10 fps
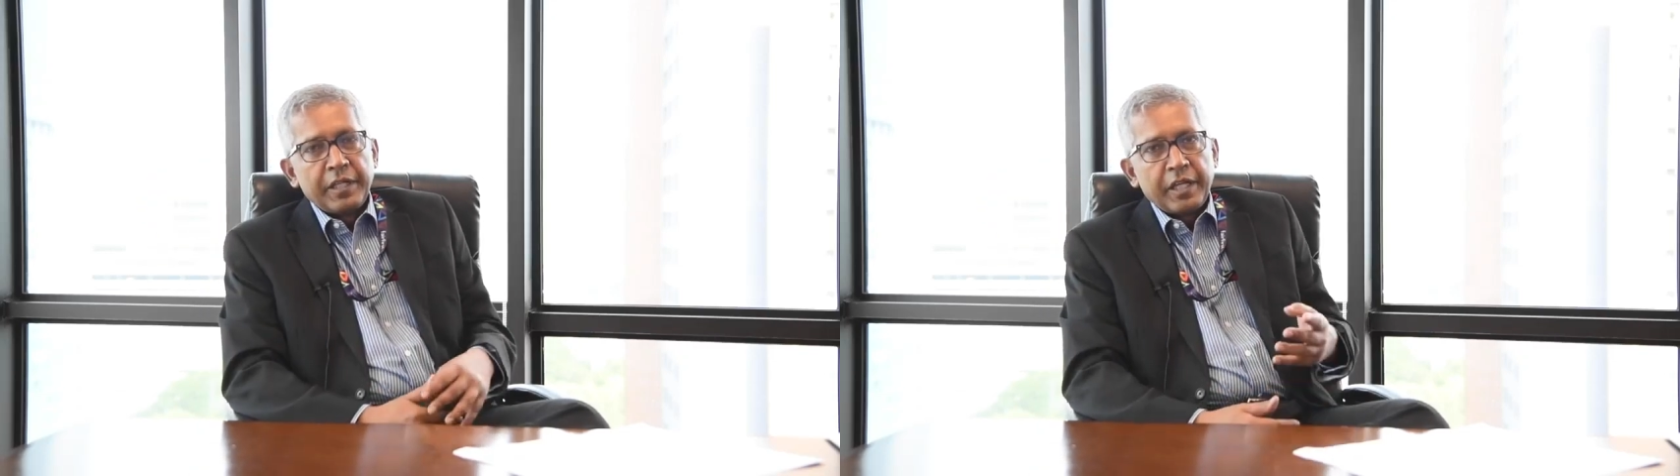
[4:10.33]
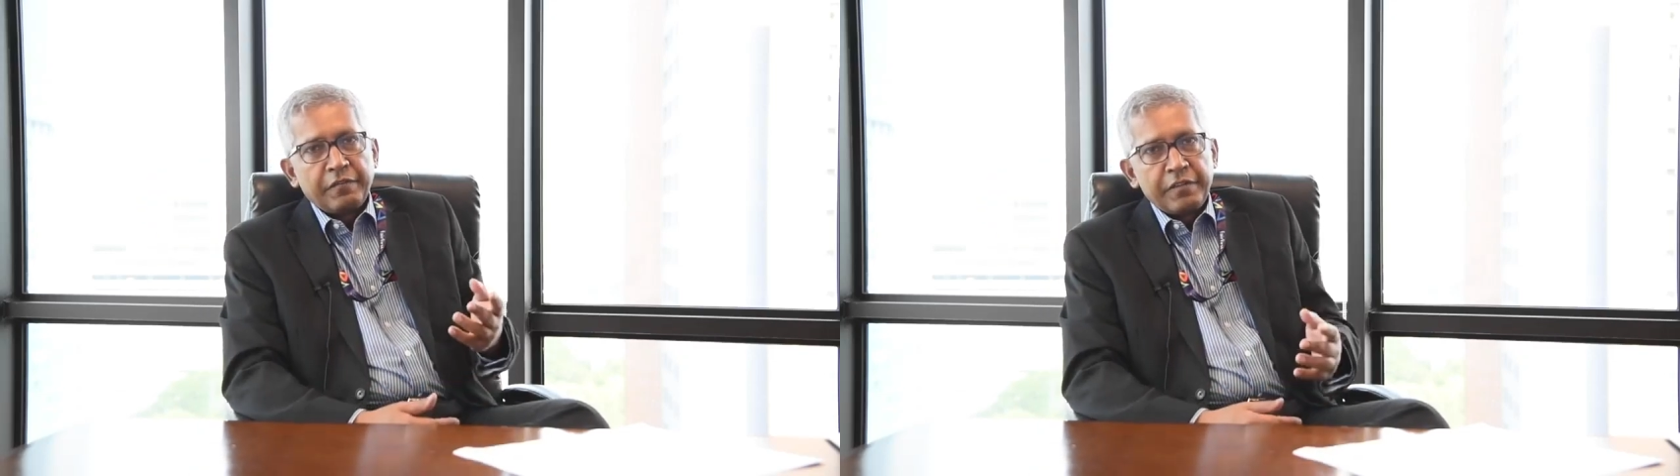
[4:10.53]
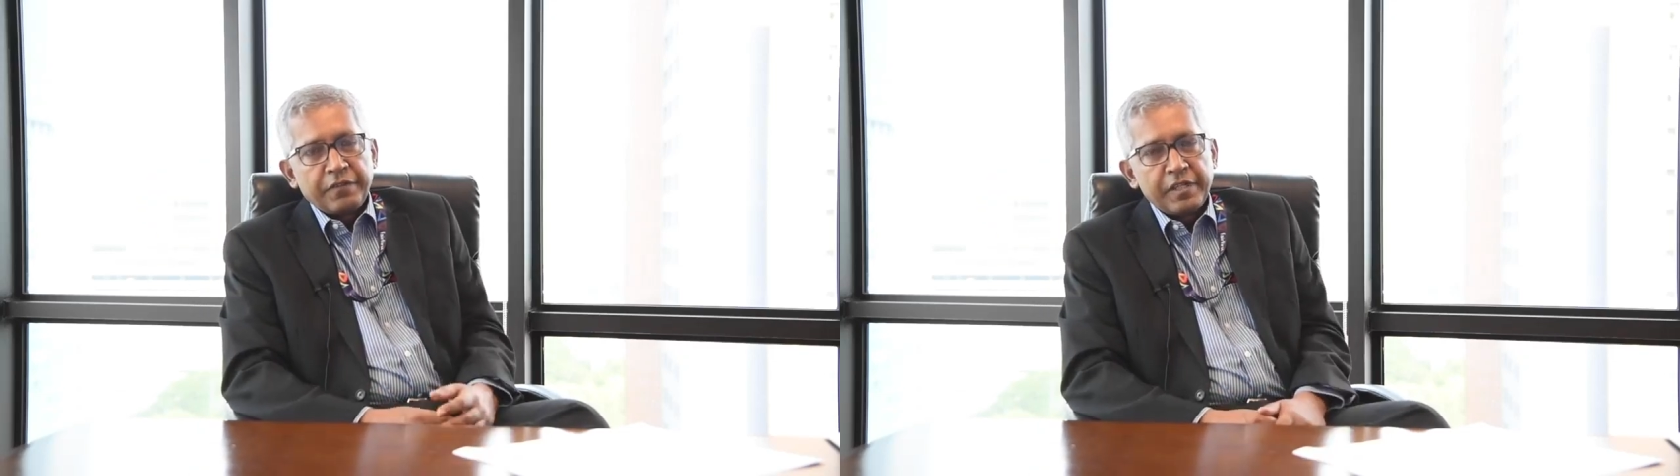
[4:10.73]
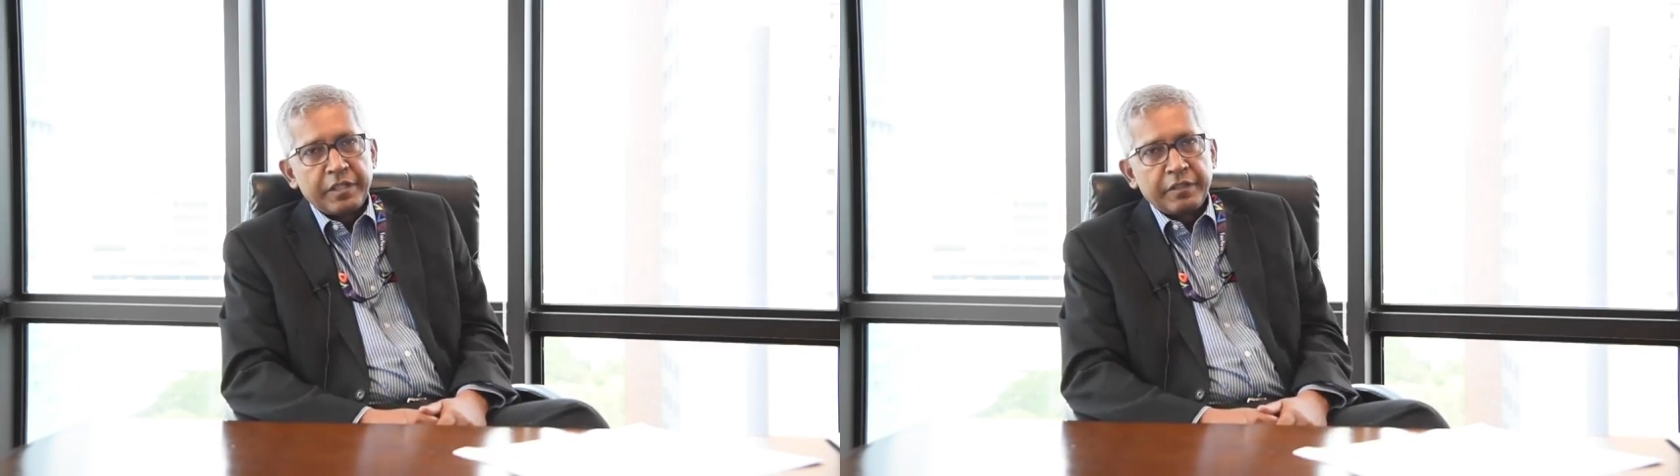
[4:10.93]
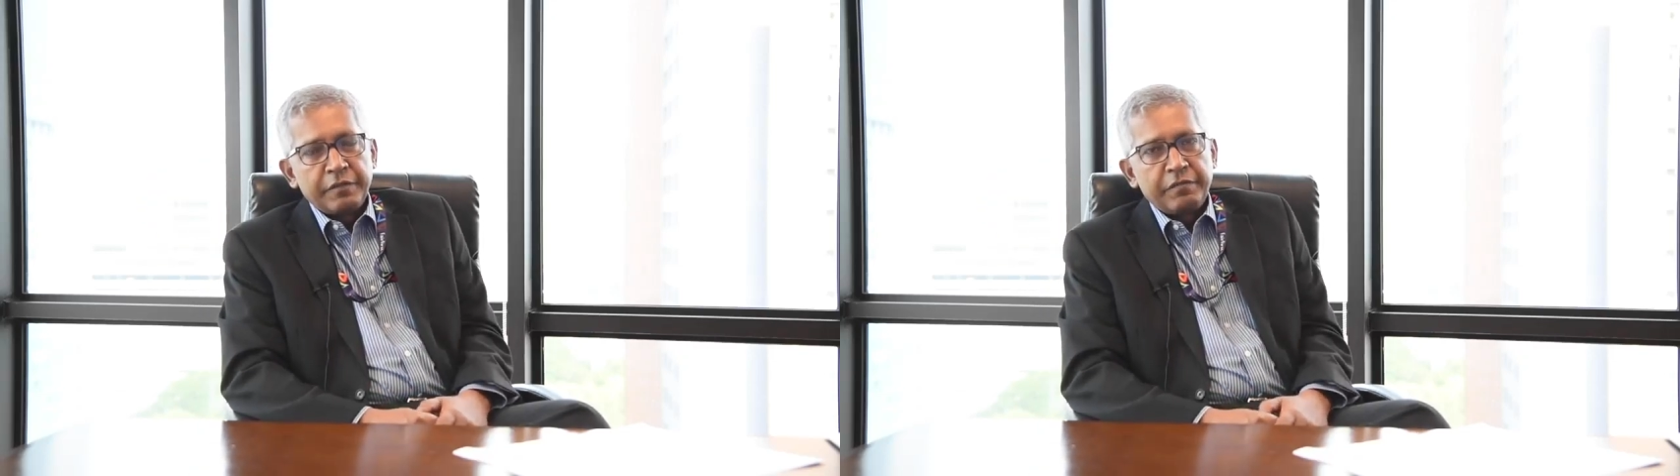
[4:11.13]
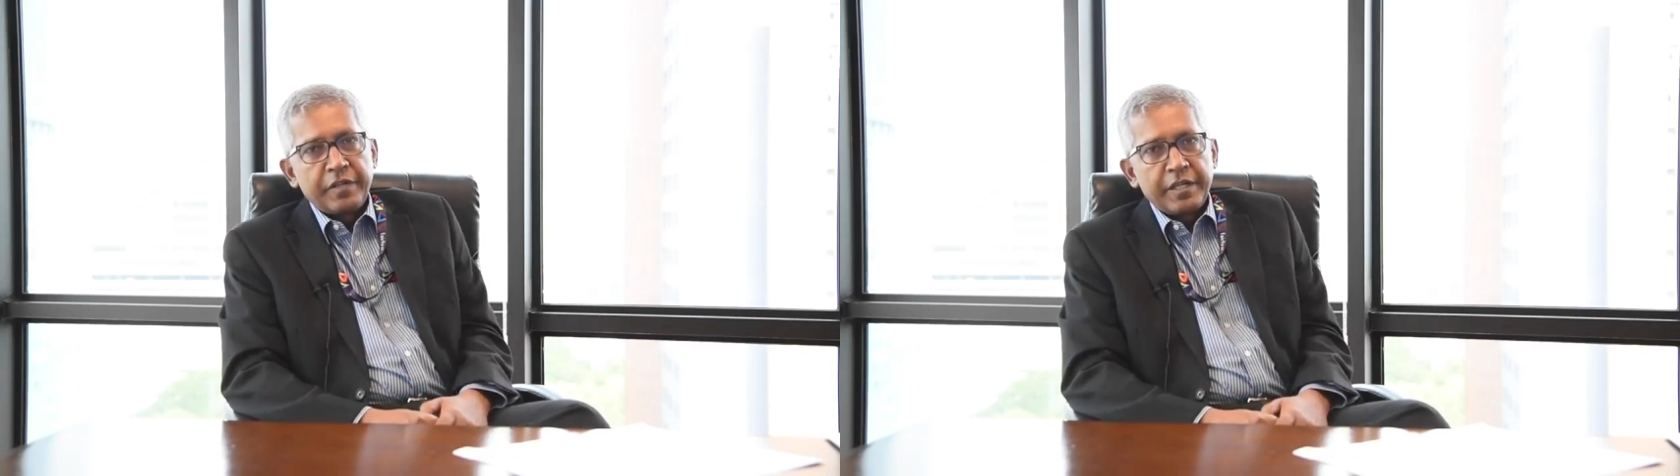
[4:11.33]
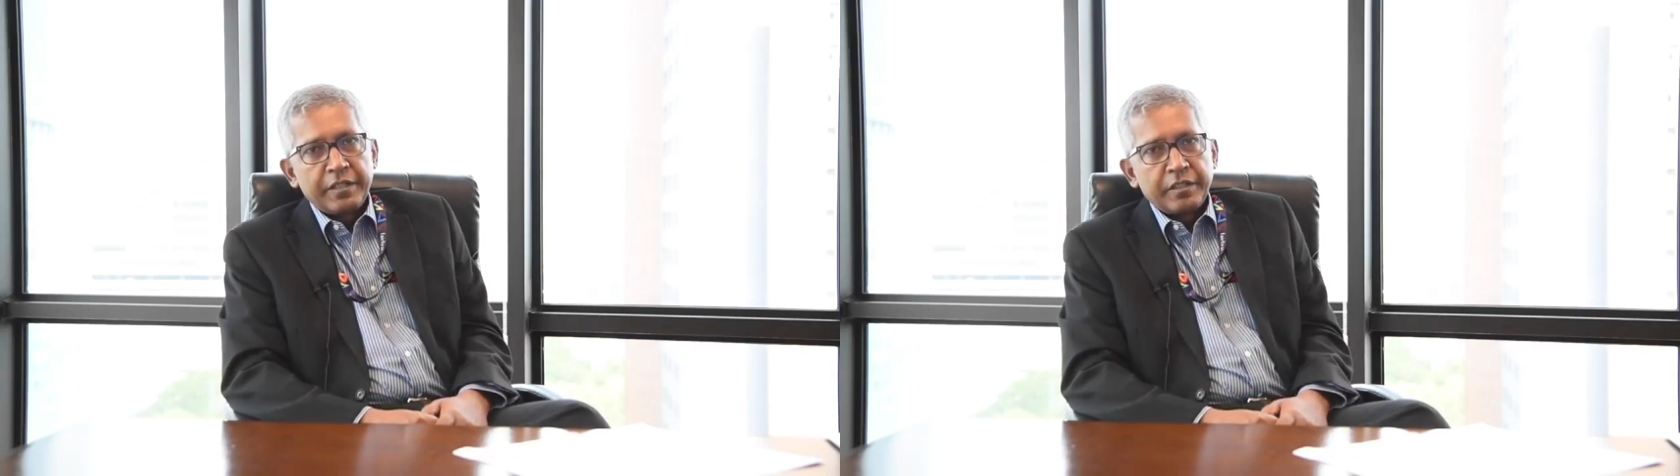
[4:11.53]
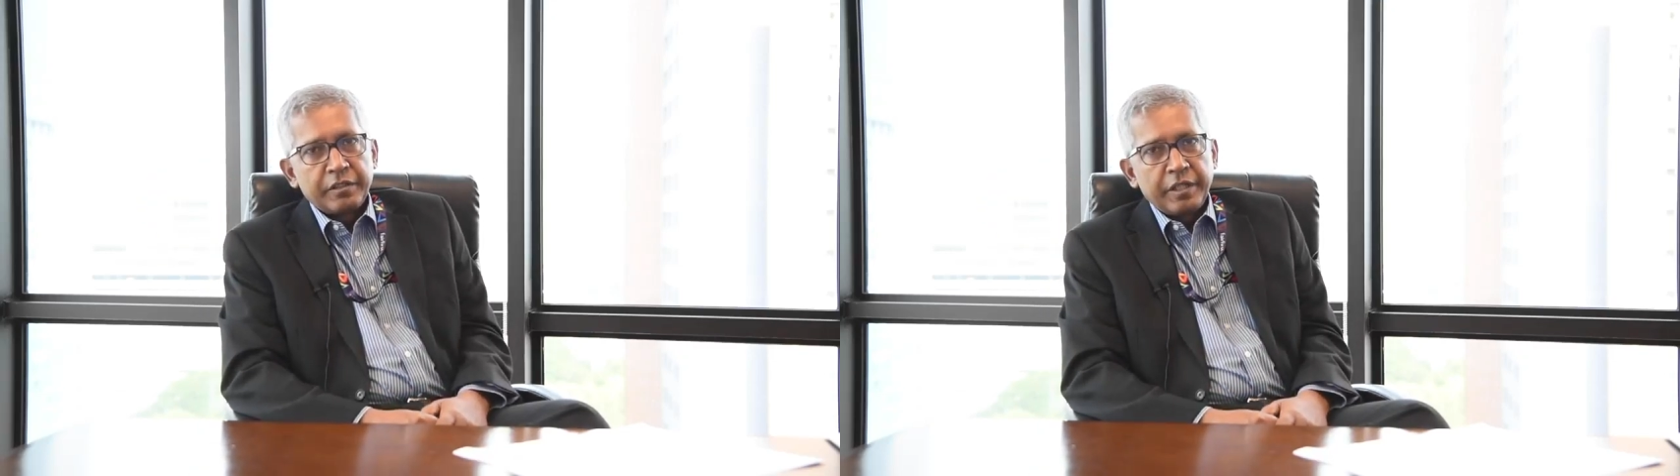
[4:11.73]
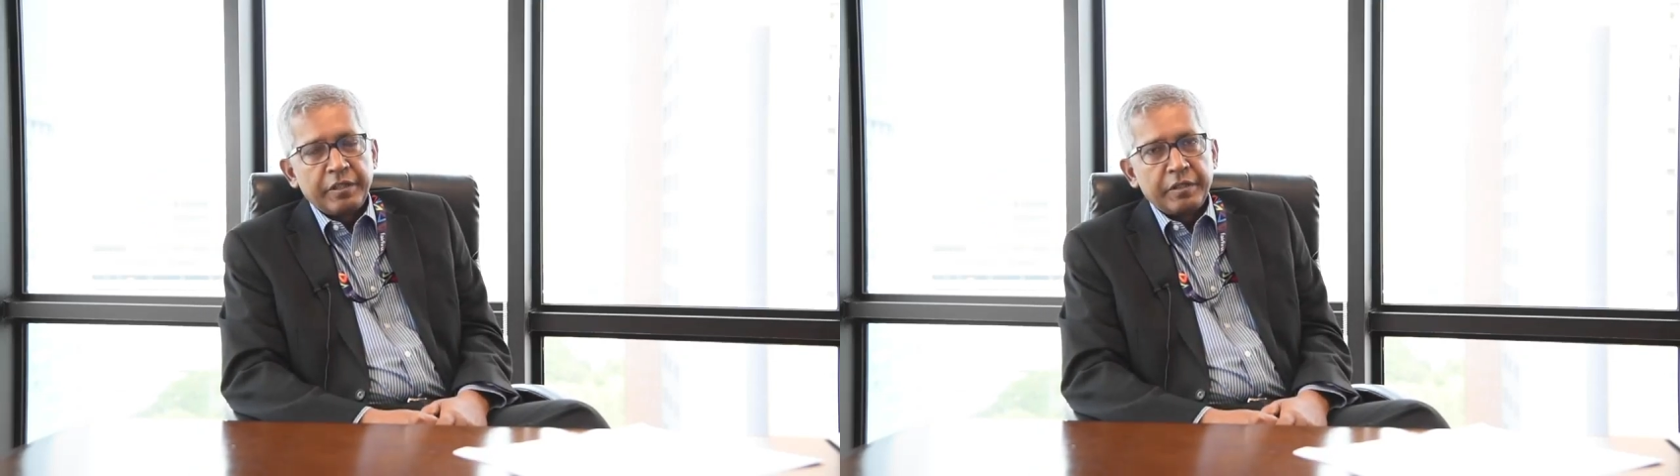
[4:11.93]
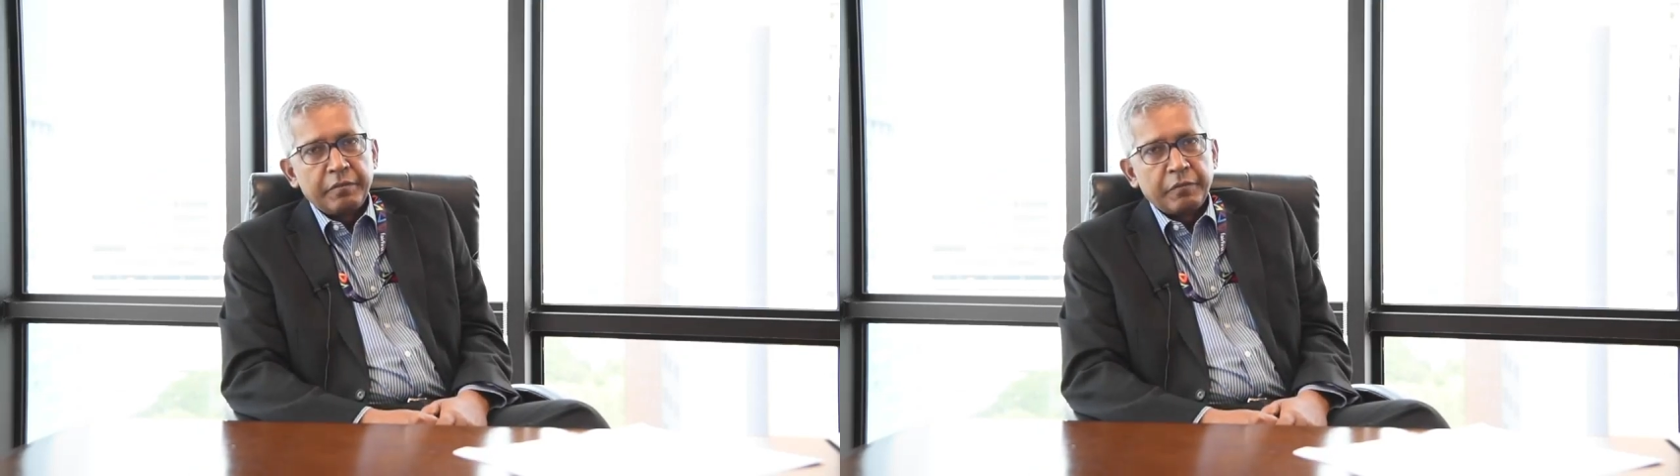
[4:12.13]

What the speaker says: Like we've read in the